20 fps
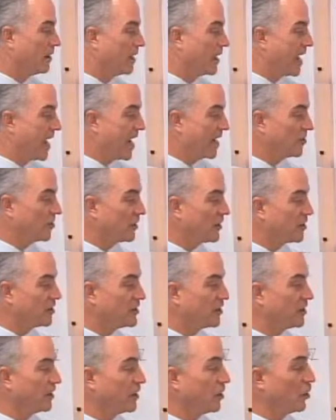Actually, it's
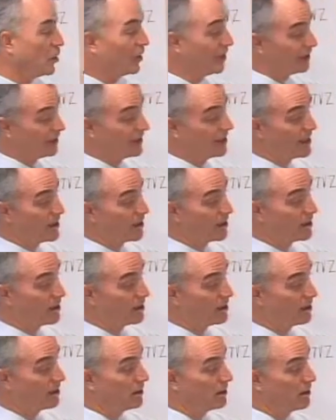the only
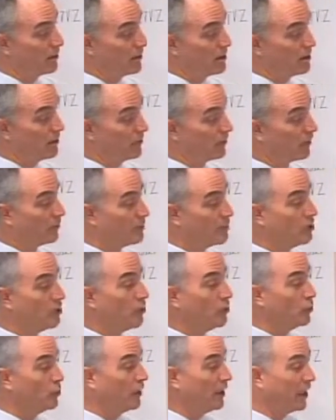letter from
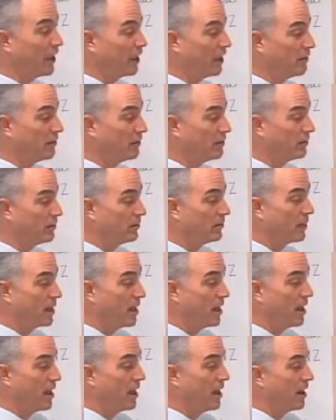duly
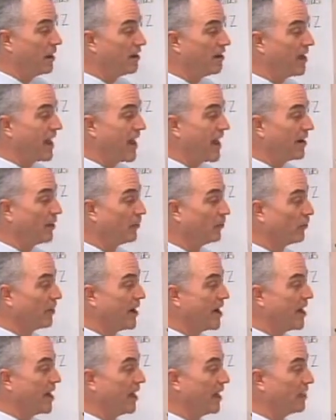that
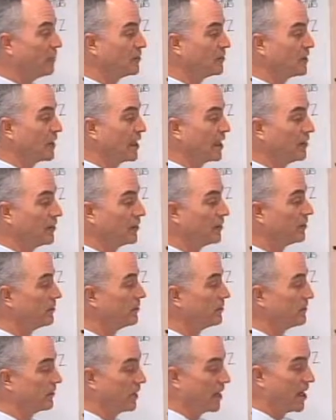rhymes and
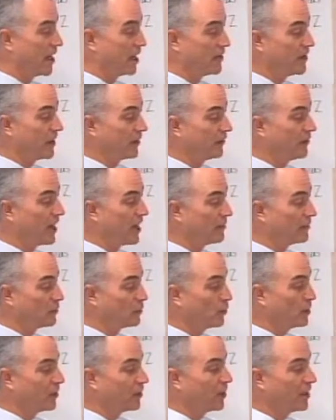that rhymes
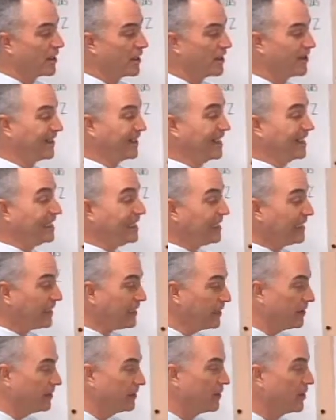with the letter
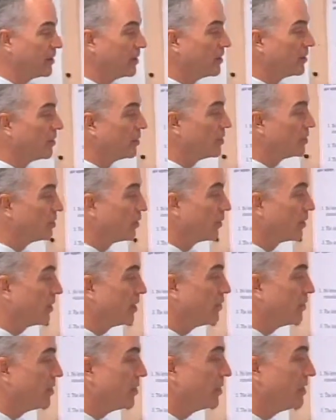E. So we're going to
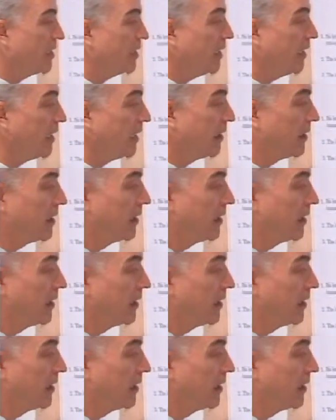put D